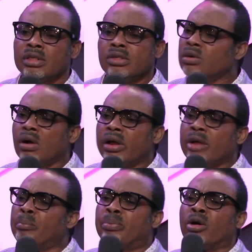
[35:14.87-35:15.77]
No, God
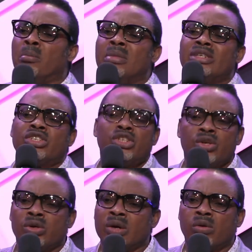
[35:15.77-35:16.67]
didn't promise
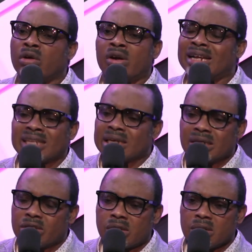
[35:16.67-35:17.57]
you they will not last
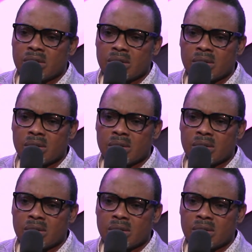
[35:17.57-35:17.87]
against you.